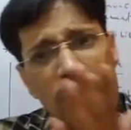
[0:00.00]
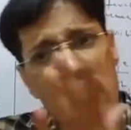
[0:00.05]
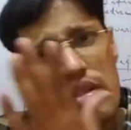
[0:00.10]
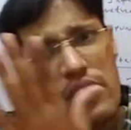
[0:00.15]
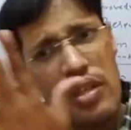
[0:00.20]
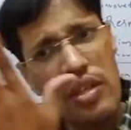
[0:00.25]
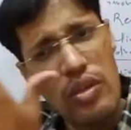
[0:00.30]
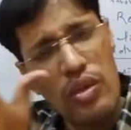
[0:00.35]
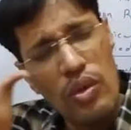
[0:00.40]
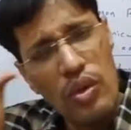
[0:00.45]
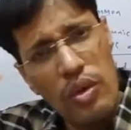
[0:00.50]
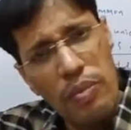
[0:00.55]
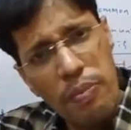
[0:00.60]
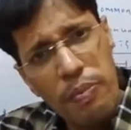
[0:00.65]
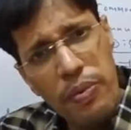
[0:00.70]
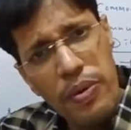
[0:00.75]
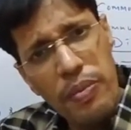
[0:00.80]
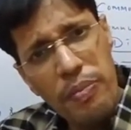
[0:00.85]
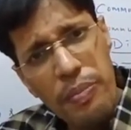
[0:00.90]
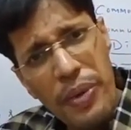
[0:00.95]
the group
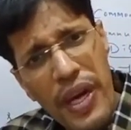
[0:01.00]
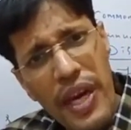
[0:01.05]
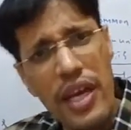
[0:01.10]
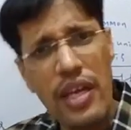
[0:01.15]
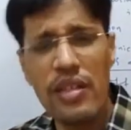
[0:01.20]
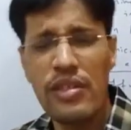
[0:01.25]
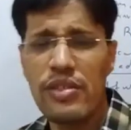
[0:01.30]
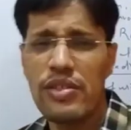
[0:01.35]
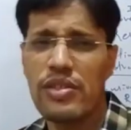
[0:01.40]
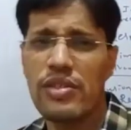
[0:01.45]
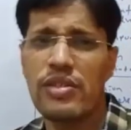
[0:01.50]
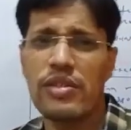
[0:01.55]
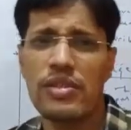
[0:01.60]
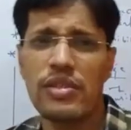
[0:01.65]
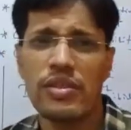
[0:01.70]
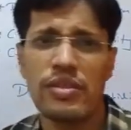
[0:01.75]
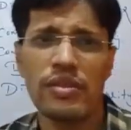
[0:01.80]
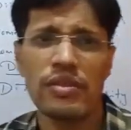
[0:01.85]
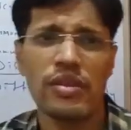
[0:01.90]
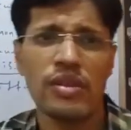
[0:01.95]
fails
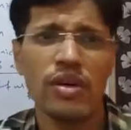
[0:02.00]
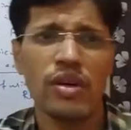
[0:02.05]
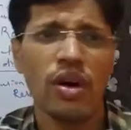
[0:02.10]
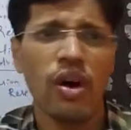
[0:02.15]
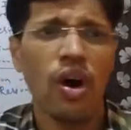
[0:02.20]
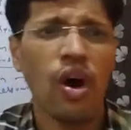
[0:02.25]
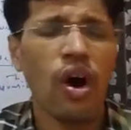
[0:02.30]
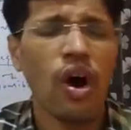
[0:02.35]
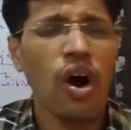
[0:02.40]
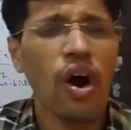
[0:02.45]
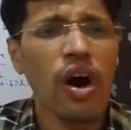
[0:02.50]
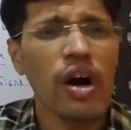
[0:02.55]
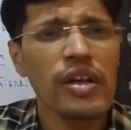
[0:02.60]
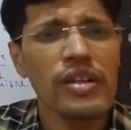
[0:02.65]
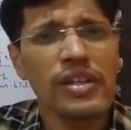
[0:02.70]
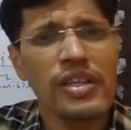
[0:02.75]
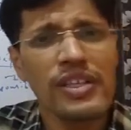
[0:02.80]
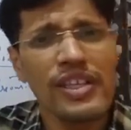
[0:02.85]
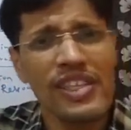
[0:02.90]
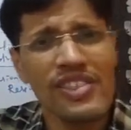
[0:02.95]
or
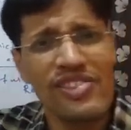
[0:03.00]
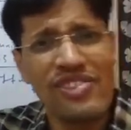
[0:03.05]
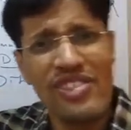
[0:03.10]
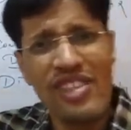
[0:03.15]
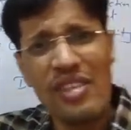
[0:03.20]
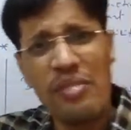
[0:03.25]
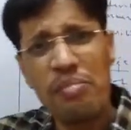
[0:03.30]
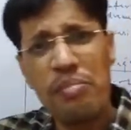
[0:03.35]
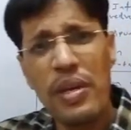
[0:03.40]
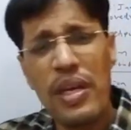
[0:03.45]
the decision